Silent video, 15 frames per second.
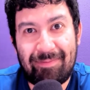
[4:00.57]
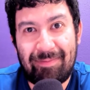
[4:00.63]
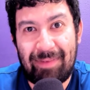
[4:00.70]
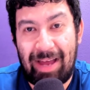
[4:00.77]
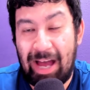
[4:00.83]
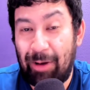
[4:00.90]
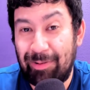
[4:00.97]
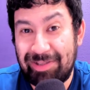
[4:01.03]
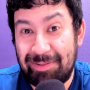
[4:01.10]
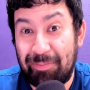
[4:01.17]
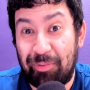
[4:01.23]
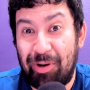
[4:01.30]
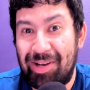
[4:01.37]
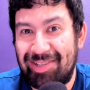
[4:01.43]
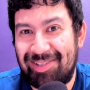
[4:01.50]
I was
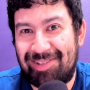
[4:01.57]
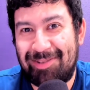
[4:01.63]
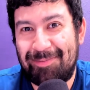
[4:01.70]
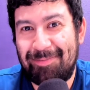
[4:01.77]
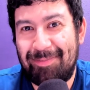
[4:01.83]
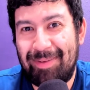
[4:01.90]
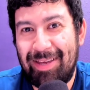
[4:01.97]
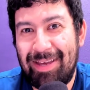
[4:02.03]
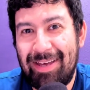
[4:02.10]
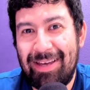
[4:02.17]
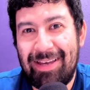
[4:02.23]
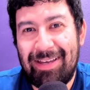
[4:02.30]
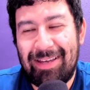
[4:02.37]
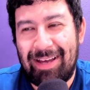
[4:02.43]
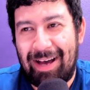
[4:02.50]
impressed.
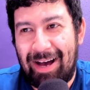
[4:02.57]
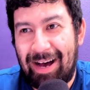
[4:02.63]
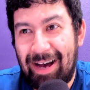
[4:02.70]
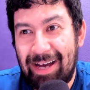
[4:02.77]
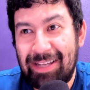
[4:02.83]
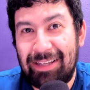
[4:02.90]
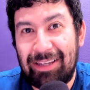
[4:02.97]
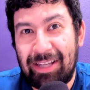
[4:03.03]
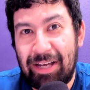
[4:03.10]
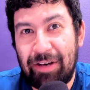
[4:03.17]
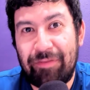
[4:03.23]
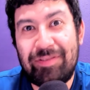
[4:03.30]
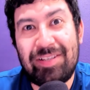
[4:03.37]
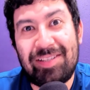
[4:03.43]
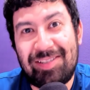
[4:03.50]
I
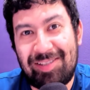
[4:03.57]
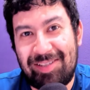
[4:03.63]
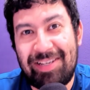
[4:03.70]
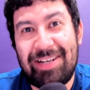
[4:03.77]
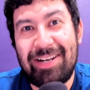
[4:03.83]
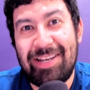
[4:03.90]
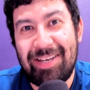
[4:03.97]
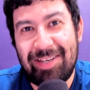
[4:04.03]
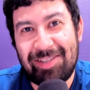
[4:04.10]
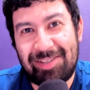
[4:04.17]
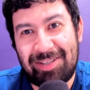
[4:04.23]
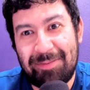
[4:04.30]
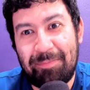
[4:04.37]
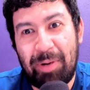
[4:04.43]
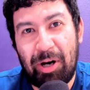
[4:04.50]
loved seeing his
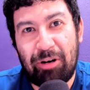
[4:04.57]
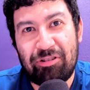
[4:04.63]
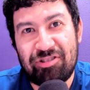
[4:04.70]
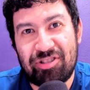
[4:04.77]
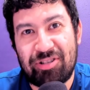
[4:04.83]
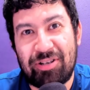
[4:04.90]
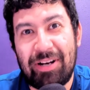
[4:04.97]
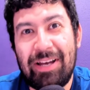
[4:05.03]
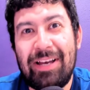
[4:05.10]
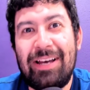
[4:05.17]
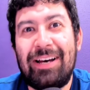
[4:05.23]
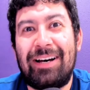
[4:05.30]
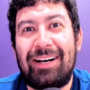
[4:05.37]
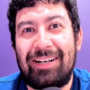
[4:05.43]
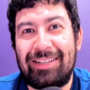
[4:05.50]
composure
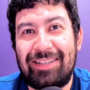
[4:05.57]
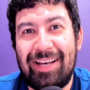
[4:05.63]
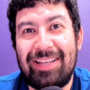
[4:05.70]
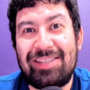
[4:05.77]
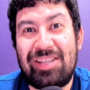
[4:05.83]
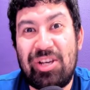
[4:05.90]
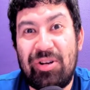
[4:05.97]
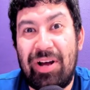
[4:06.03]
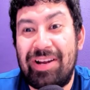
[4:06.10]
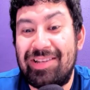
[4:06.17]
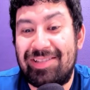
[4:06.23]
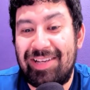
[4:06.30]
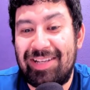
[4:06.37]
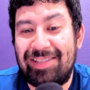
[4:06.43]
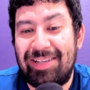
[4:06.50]
against the United
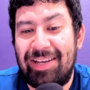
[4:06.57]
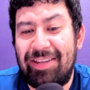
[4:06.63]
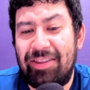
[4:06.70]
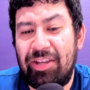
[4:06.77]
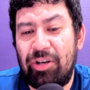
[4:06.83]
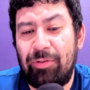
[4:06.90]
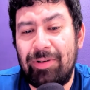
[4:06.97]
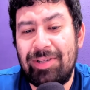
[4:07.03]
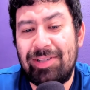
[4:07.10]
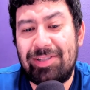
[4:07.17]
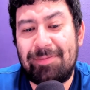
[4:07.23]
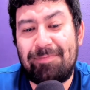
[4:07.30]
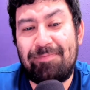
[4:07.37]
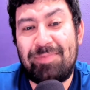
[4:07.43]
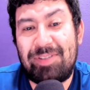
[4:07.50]
States, and there
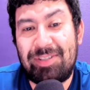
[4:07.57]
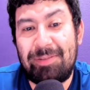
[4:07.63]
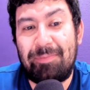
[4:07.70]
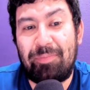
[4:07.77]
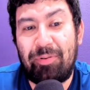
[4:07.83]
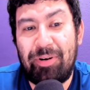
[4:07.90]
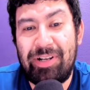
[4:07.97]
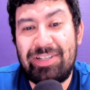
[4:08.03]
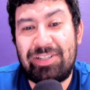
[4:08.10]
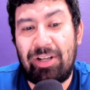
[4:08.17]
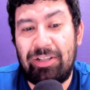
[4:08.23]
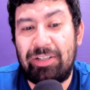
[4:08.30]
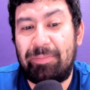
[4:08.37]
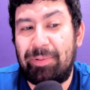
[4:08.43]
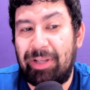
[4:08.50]
was some pretty
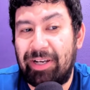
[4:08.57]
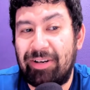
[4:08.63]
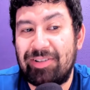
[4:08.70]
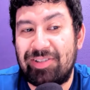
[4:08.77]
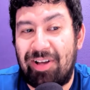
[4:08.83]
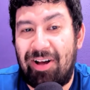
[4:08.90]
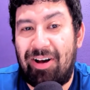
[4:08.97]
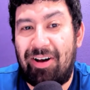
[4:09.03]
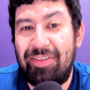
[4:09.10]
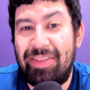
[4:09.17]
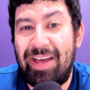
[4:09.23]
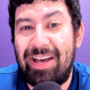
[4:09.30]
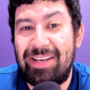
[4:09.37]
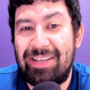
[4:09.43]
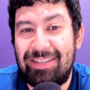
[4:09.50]
solid players on
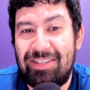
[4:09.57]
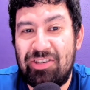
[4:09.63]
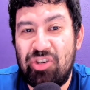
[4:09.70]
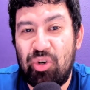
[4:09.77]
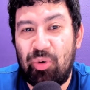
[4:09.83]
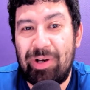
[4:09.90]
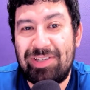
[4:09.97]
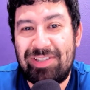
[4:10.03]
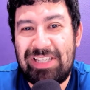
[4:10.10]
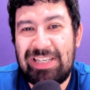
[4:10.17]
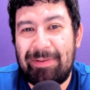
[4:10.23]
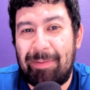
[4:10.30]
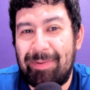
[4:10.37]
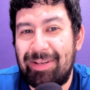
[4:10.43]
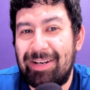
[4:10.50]
that U.S.
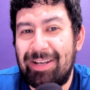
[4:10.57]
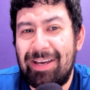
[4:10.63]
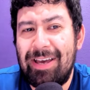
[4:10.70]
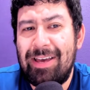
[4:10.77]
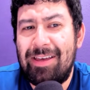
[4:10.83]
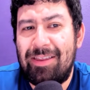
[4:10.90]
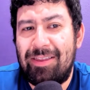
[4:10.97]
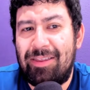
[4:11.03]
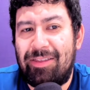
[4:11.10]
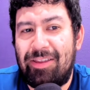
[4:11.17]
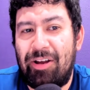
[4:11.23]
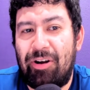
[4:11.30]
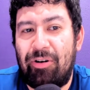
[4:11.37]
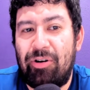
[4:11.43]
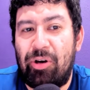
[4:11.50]
team. I mean,
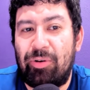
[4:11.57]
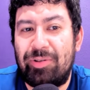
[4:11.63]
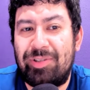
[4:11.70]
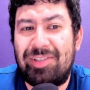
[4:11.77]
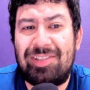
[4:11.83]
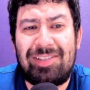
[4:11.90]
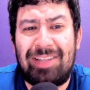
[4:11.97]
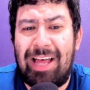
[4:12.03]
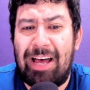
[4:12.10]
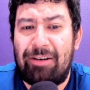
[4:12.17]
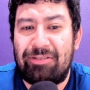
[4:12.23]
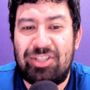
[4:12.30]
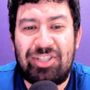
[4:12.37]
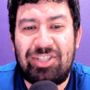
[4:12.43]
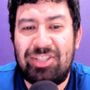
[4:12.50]
they're no
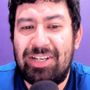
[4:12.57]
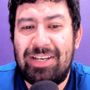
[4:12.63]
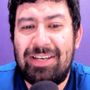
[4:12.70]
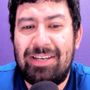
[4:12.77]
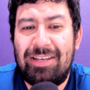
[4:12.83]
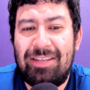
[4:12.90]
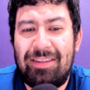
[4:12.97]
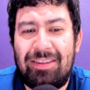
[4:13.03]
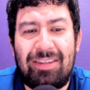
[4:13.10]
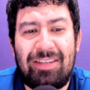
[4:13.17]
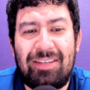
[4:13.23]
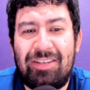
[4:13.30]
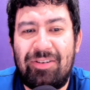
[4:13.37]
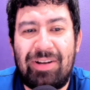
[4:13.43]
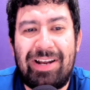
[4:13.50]
slouch. The
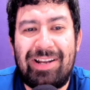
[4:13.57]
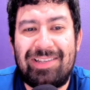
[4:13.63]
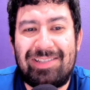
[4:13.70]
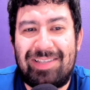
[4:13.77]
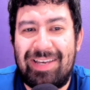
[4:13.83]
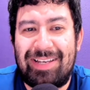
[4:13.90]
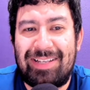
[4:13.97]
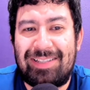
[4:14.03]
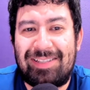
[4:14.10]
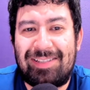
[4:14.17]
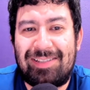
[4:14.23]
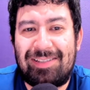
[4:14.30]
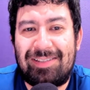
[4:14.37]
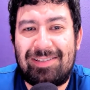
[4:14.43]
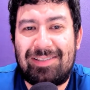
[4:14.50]
United
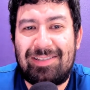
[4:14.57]
States